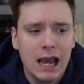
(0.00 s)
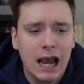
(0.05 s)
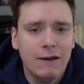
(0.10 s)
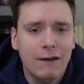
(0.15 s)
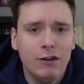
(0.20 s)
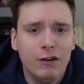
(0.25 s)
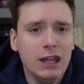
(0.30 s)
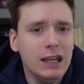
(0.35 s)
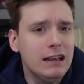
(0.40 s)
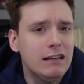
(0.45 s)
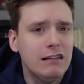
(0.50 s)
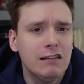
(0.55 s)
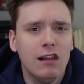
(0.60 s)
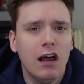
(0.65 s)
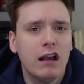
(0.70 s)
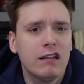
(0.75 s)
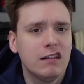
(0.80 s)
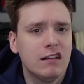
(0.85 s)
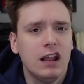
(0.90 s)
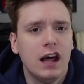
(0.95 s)
I feel like he's
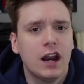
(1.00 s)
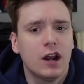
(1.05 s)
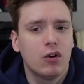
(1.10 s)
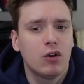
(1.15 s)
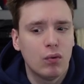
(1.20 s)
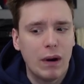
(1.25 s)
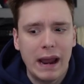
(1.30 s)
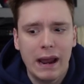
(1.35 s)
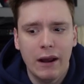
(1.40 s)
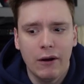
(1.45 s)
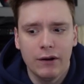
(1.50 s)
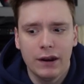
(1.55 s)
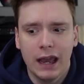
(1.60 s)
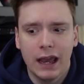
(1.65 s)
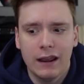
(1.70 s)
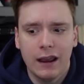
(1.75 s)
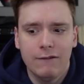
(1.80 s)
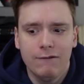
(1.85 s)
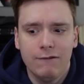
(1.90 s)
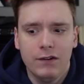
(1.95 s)
lost a lot of ground.
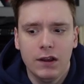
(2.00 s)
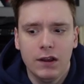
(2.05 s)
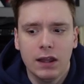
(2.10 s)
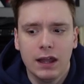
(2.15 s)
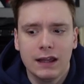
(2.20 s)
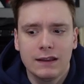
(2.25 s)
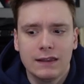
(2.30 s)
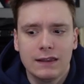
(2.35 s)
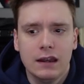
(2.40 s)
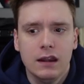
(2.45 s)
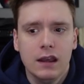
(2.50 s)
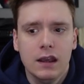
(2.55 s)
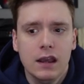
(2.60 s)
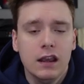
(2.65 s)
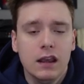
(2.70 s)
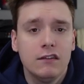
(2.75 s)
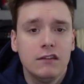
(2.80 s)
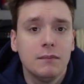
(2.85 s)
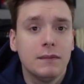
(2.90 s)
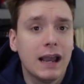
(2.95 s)
I feel like that
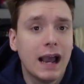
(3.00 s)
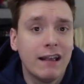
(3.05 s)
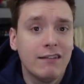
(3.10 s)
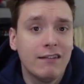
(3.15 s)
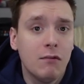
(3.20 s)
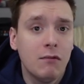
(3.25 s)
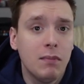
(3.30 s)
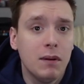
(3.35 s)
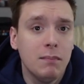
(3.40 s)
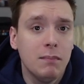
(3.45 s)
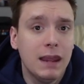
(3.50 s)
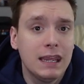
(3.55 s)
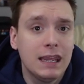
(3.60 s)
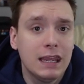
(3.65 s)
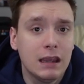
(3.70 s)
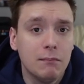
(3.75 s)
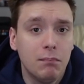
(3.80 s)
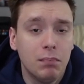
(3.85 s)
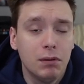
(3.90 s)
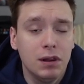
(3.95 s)
some guys have been
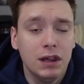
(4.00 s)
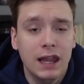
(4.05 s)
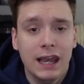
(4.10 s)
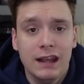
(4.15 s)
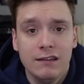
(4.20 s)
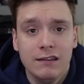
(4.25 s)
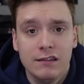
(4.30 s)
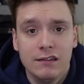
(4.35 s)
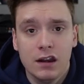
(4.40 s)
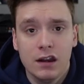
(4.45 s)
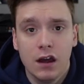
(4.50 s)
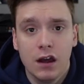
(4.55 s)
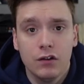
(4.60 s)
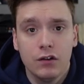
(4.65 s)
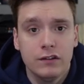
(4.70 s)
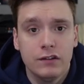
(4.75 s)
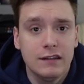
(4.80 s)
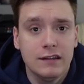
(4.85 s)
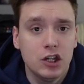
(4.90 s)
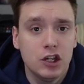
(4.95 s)
making plays in other
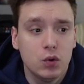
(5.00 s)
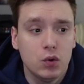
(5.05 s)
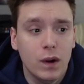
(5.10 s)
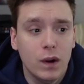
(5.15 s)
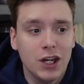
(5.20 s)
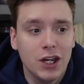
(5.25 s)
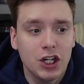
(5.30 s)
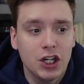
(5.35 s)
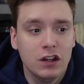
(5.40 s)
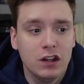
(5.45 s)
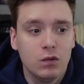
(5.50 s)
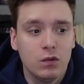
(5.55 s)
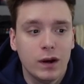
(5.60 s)
situations,